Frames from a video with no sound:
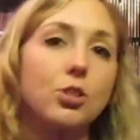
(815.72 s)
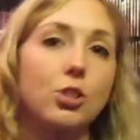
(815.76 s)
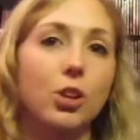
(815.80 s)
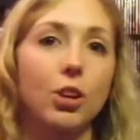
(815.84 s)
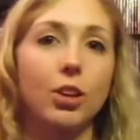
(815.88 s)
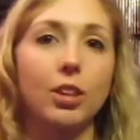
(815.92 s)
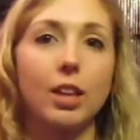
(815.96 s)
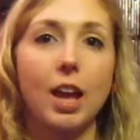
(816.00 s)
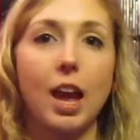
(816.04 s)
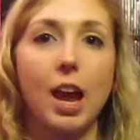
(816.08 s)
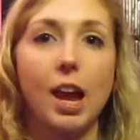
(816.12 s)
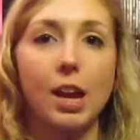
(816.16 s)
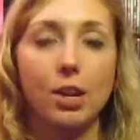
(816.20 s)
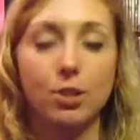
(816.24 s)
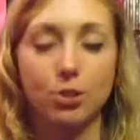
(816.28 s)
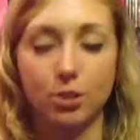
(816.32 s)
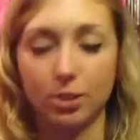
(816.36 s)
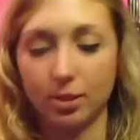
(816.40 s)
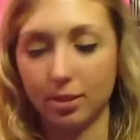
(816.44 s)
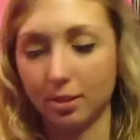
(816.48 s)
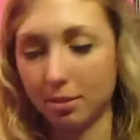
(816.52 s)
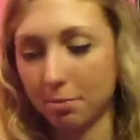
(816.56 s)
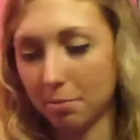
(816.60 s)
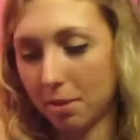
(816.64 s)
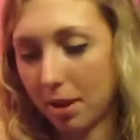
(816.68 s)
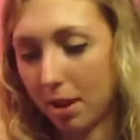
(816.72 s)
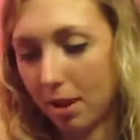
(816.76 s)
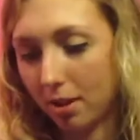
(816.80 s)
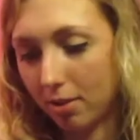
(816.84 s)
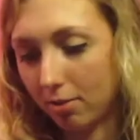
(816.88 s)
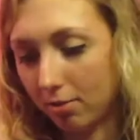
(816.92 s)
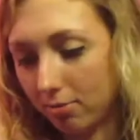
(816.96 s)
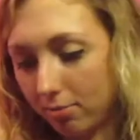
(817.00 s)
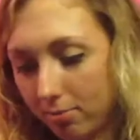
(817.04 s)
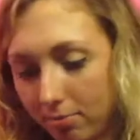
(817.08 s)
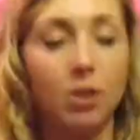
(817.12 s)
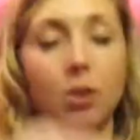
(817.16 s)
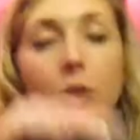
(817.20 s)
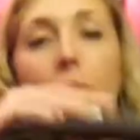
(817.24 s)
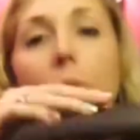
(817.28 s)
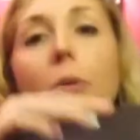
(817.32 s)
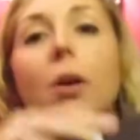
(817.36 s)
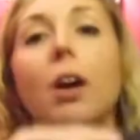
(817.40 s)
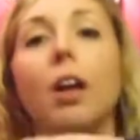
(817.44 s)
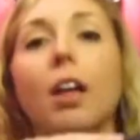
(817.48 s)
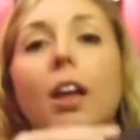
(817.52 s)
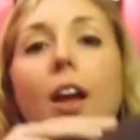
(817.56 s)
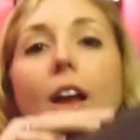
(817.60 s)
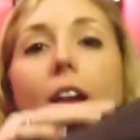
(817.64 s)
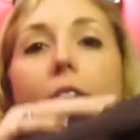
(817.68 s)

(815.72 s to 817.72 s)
show you the action somehow. Well,